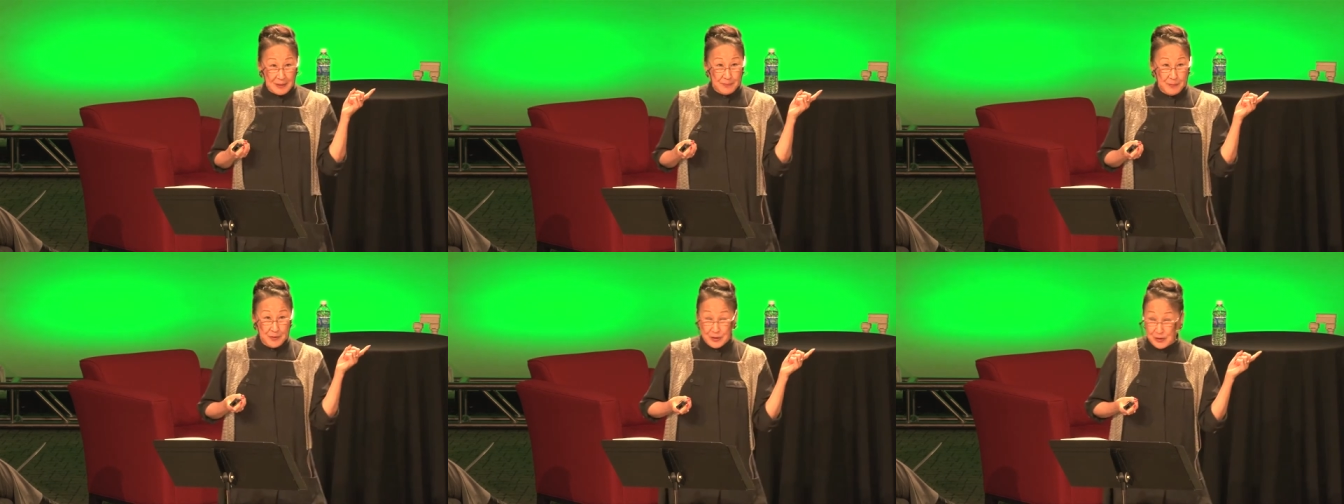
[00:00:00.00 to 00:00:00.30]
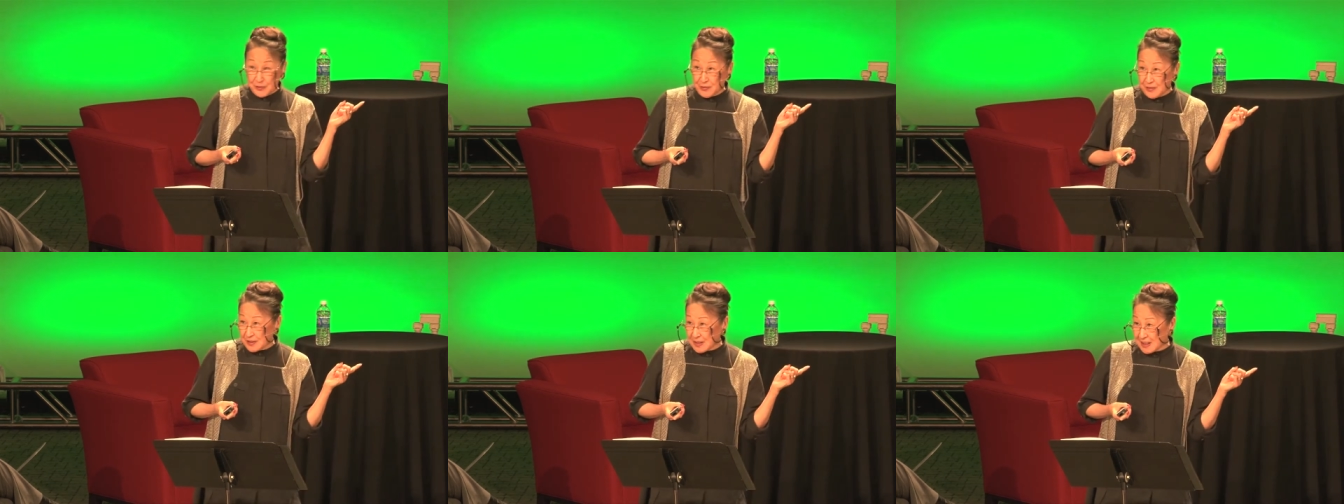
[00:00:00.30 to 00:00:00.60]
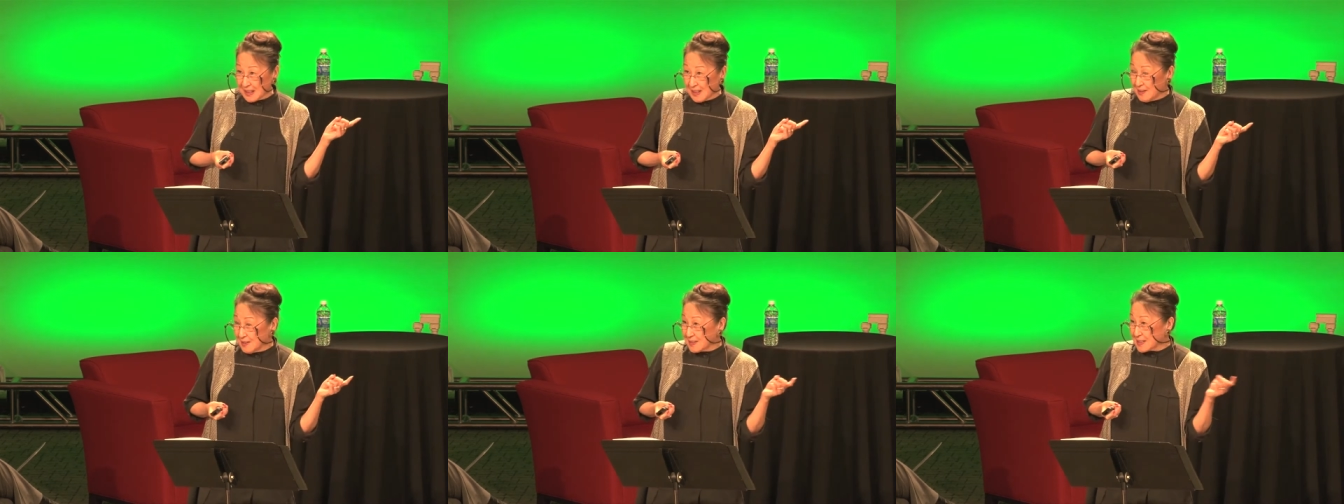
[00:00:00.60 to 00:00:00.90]
beautiful
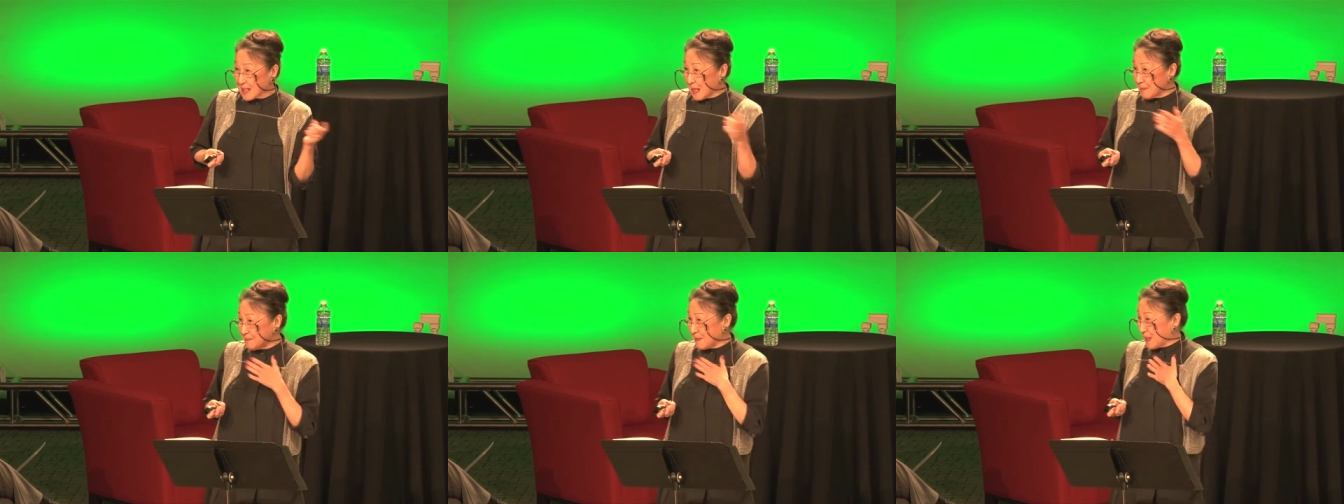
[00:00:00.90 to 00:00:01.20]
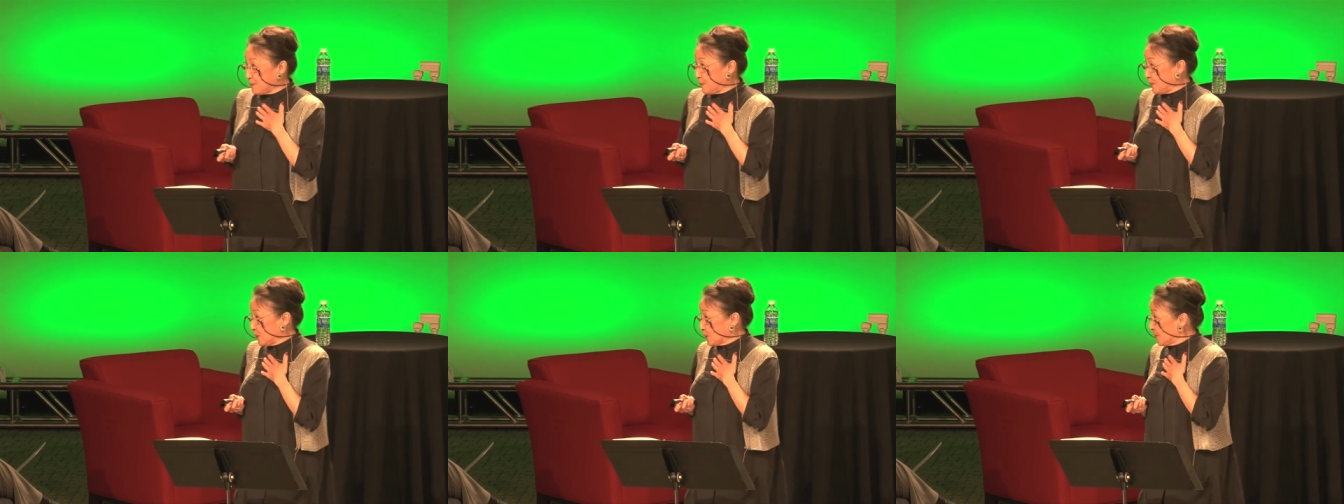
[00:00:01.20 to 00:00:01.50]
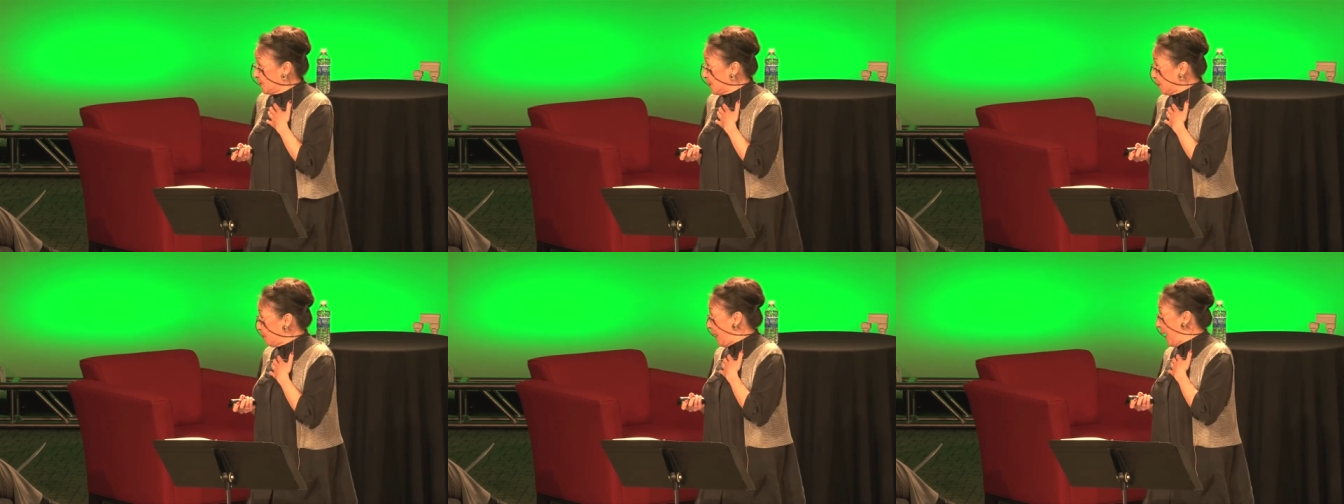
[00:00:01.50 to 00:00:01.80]
clothes, I make
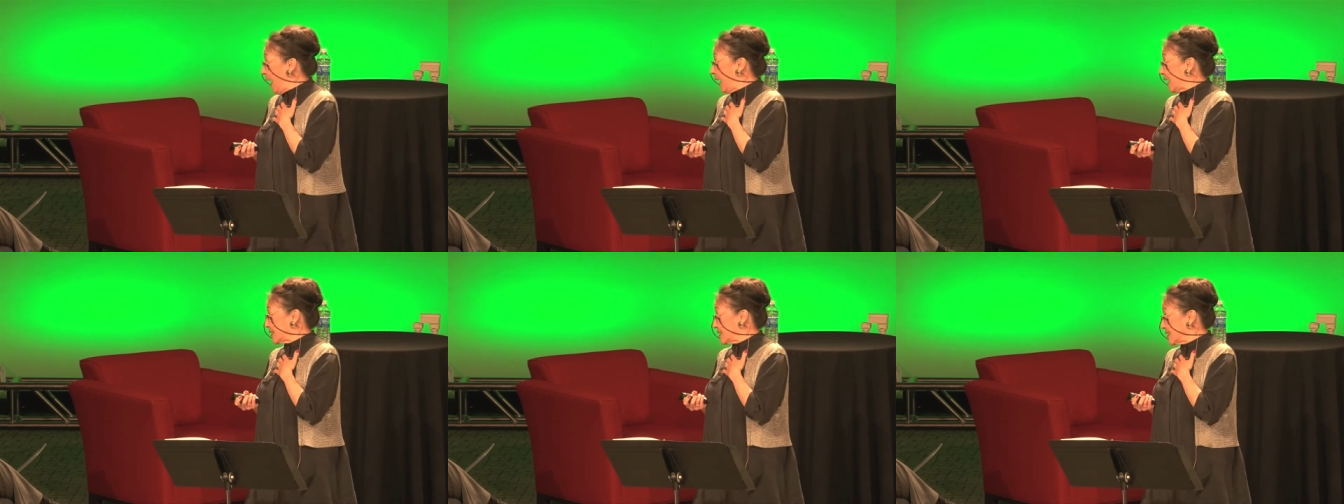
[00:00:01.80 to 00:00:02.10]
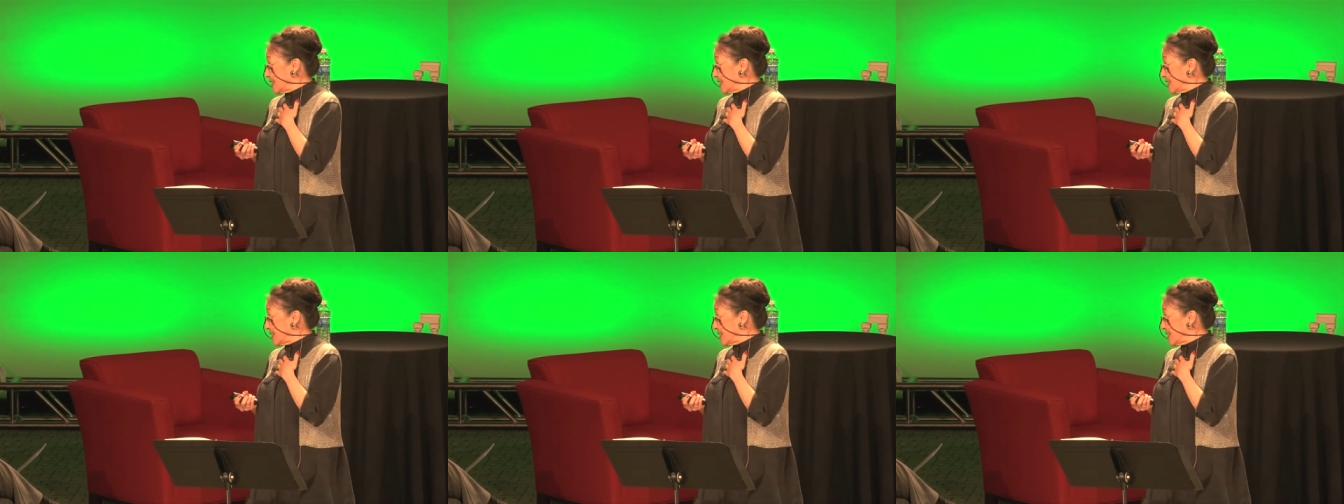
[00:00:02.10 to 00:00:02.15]
beautiful pots.